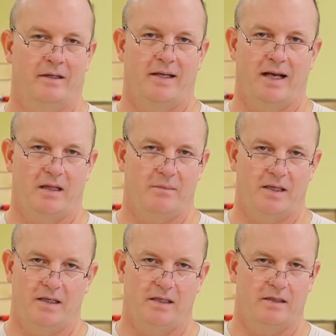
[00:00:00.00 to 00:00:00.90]
Cali
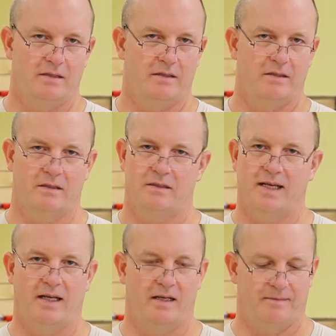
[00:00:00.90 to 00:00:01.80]
Bees,
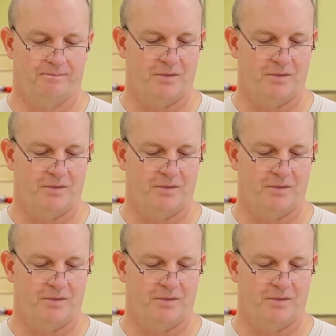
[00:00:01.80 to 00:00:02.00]
Dayton,